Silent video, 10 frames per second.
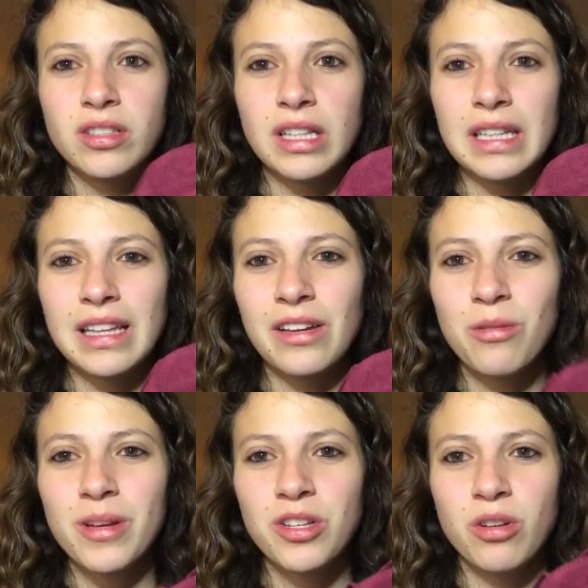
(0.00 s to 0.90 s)
just a
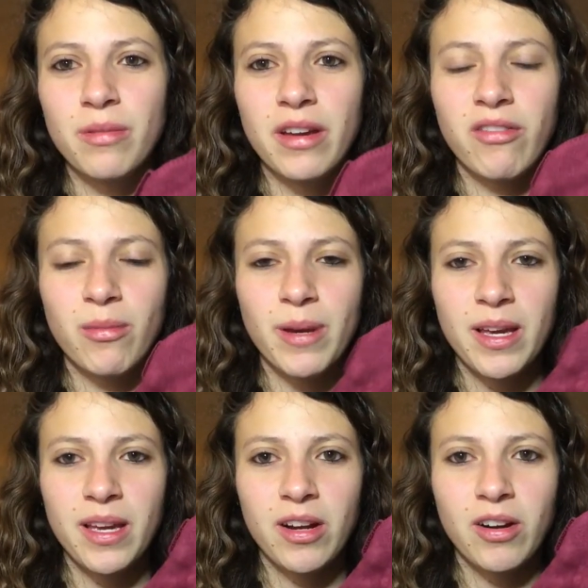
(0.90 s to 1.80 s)
little bit too big for
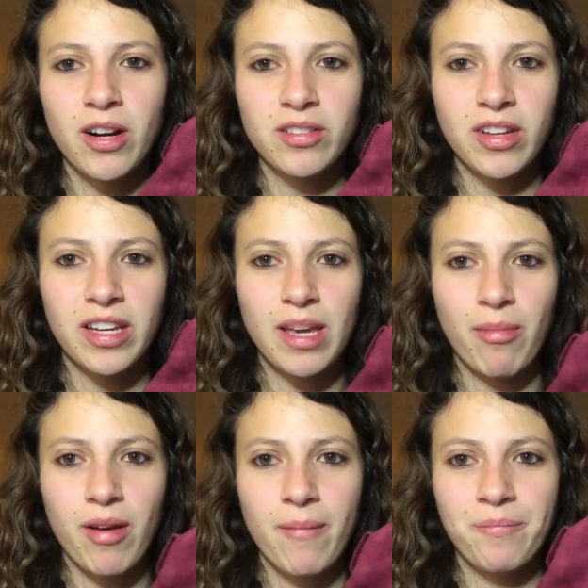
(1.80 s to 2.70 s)
me, or else I'd
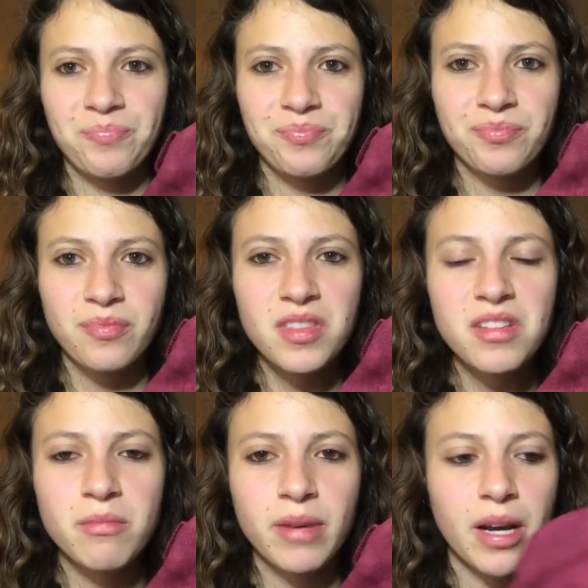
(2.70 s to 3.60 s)
keep them,
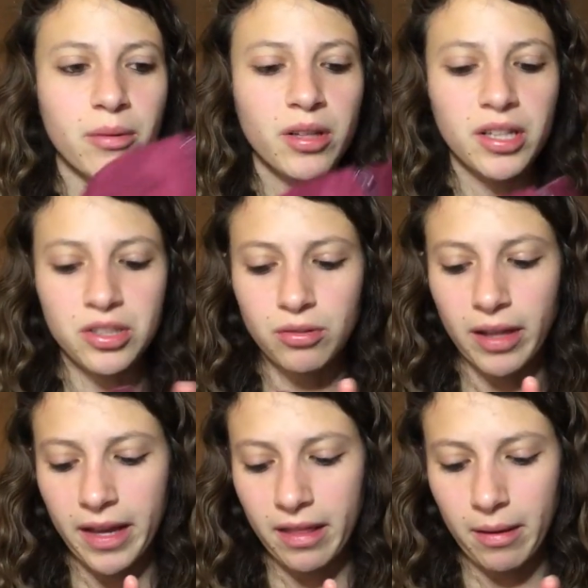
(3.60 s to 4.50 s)
but I really do
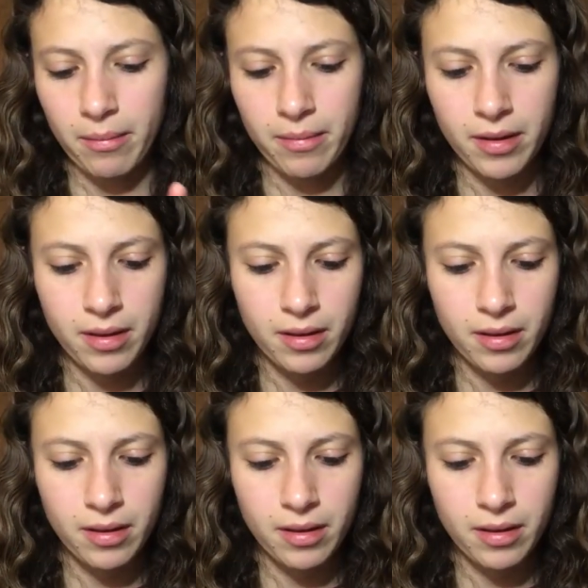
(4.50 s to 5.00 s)
like them.